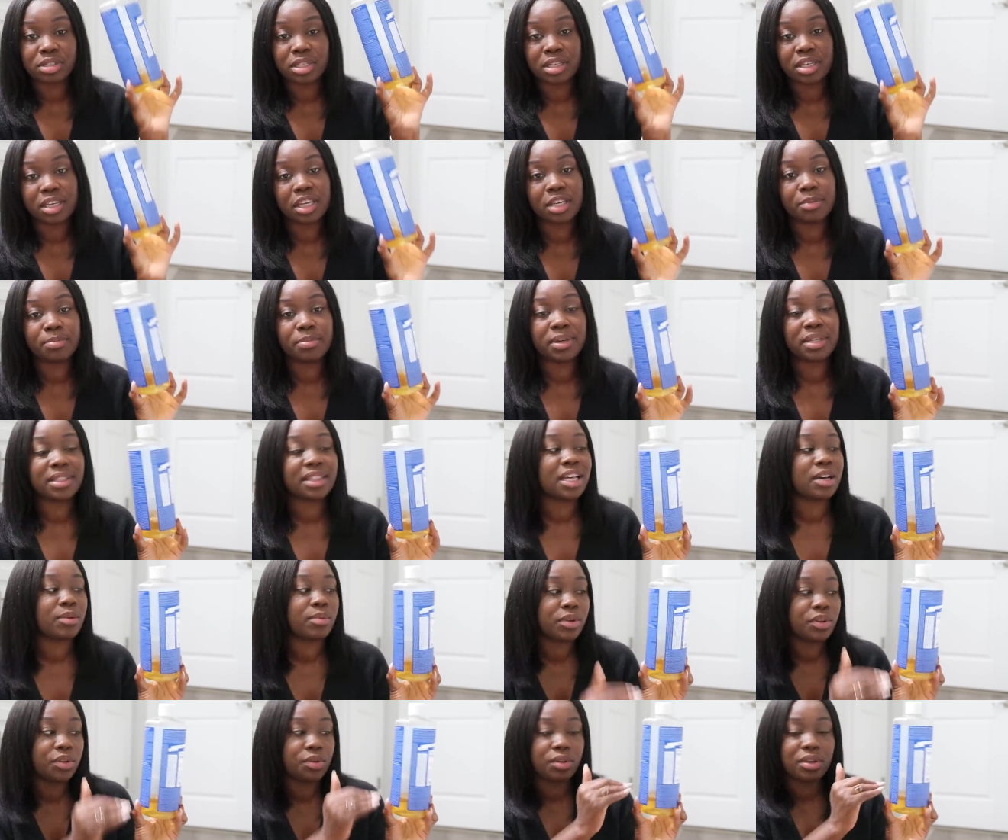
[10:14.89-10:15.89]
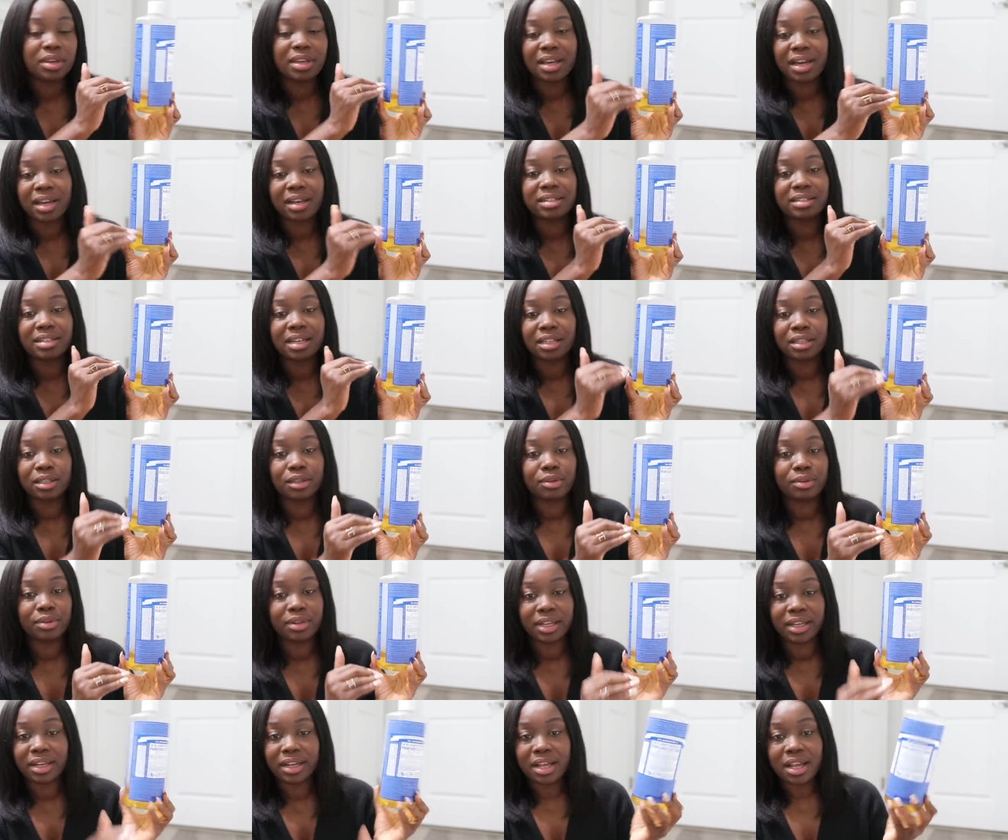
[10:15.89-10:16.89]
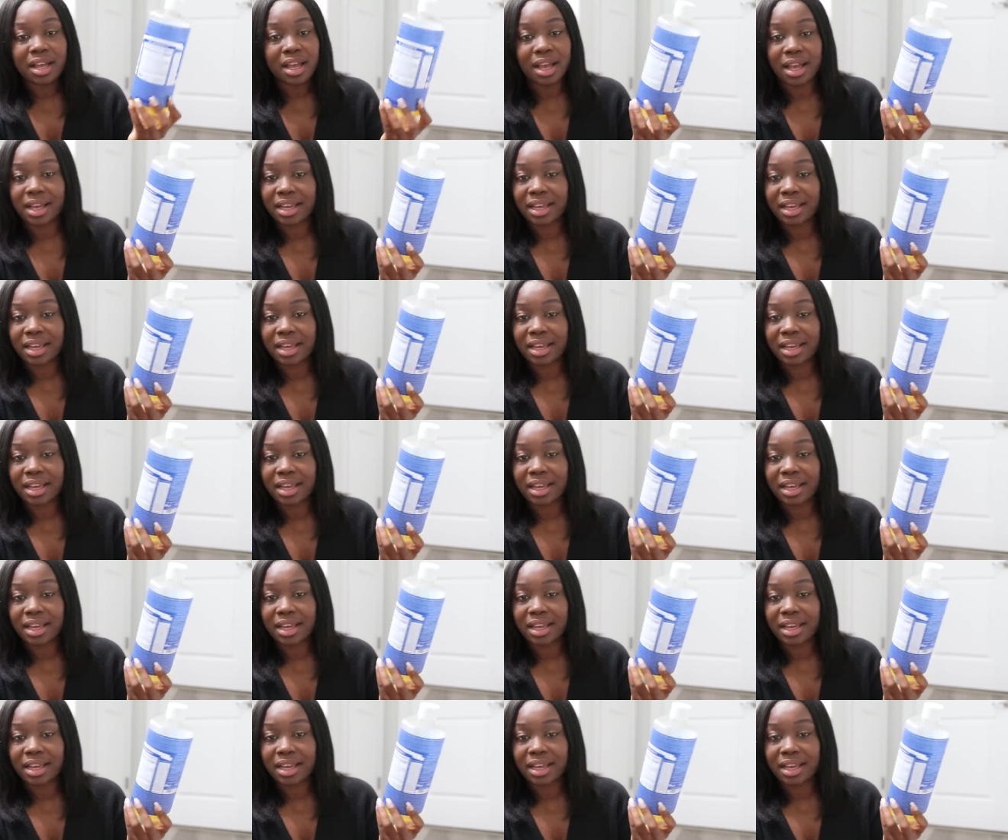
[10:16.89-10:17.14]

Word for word: to keep it. That way you can kind of dilute it.